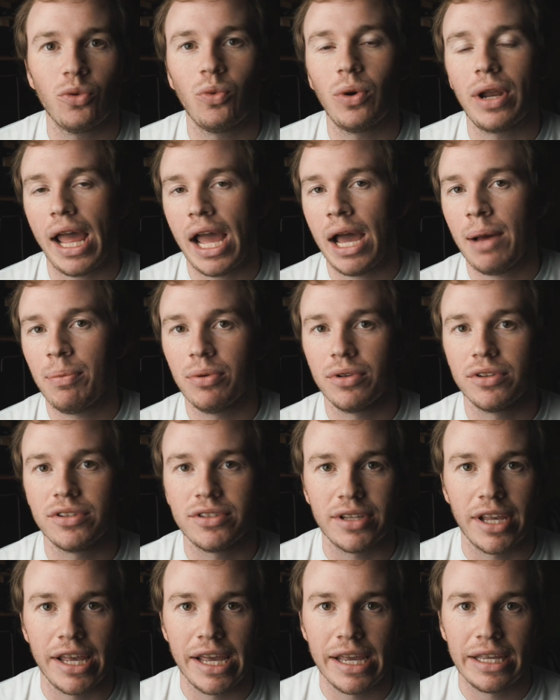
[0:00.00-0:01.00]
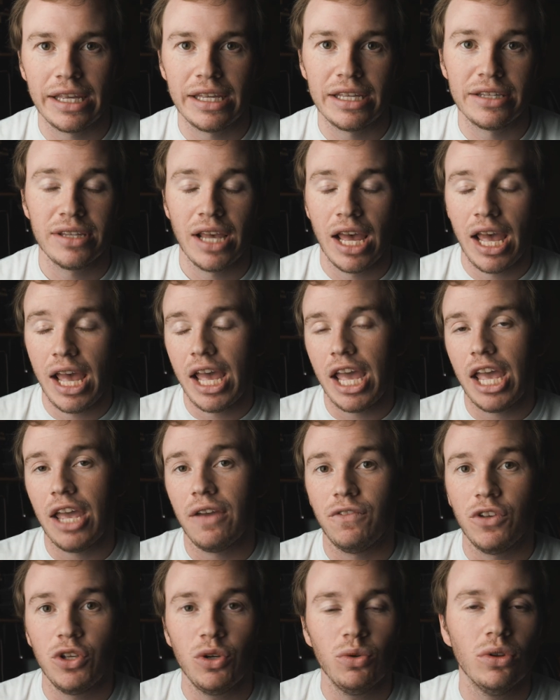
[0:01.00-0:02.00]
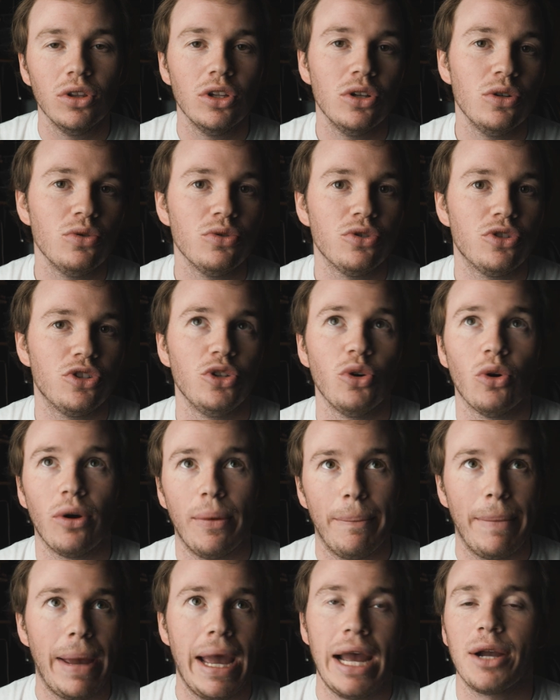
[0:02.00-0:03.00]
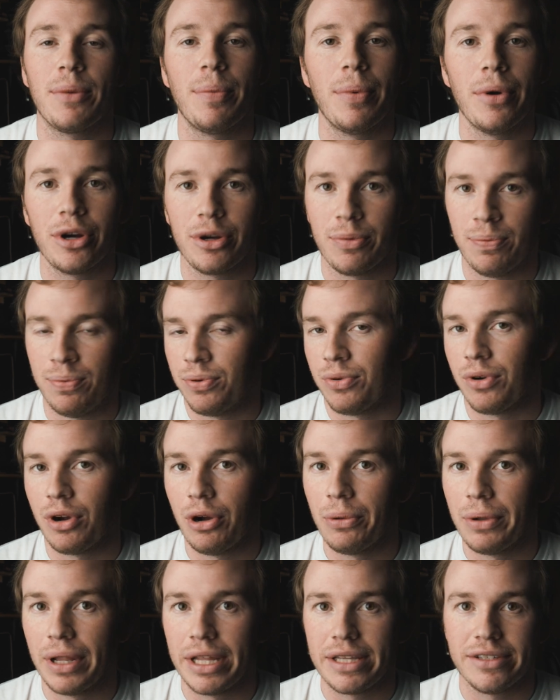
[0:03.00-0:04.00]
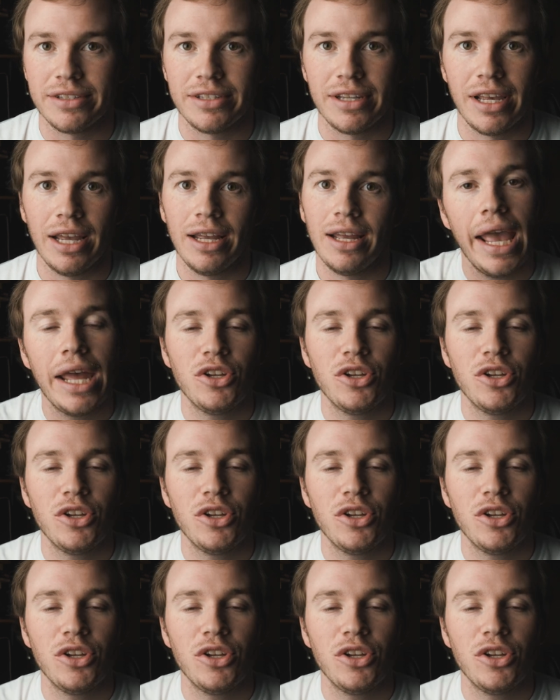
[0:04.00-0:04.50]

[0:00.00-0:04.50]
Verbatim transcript: what Apple's saying is if you lose your MacBook Pro, let's say,